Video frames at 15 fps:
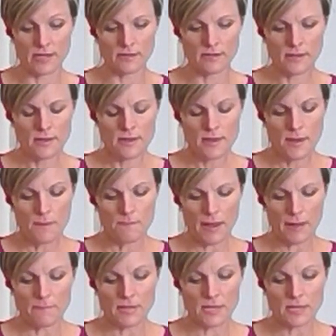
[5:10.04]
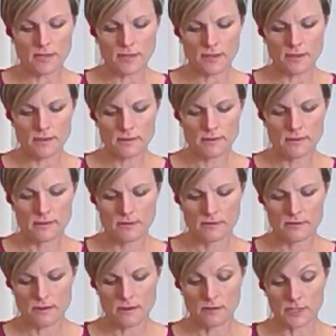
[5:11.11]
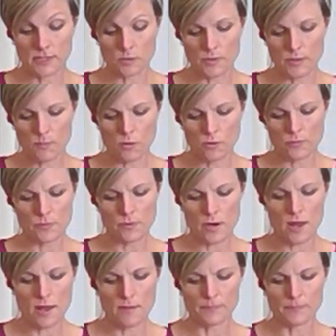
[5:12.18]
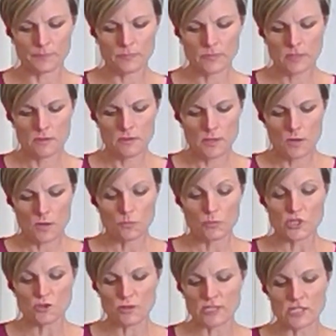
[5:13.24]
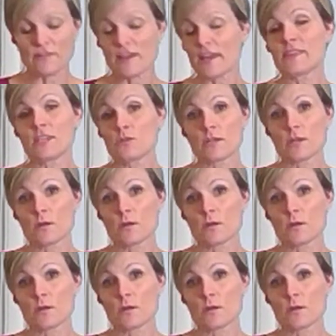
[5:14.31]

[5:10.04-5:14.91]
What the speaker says: of it by being a little bit more restrictive. And